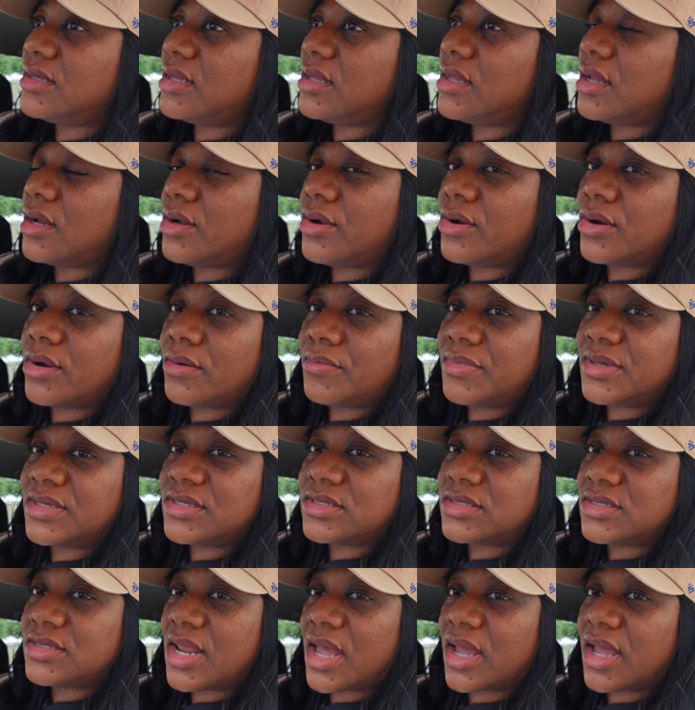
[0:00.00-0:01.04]
your girl been
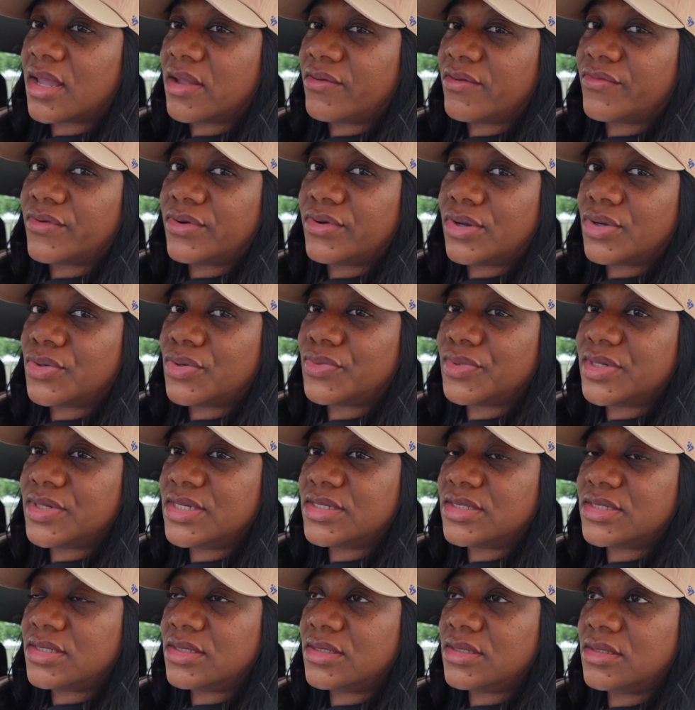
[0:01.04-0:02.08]
snacking for no
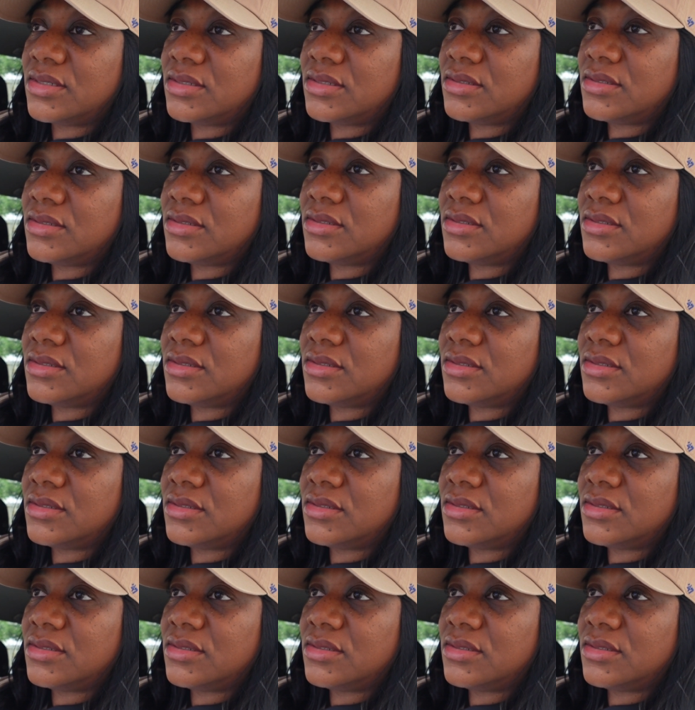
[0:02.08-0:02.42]
reason,